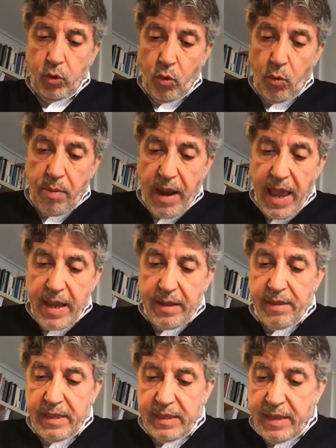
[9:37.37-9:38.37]
To break
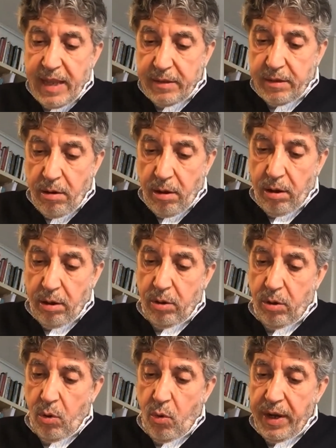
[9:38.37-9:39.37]
this deadlock,
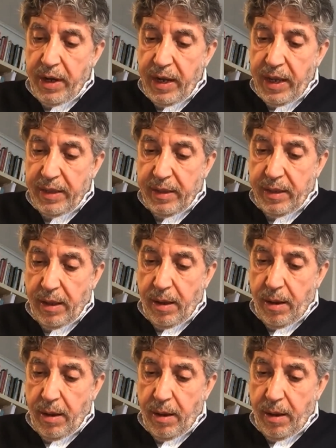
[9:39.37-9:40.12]
we need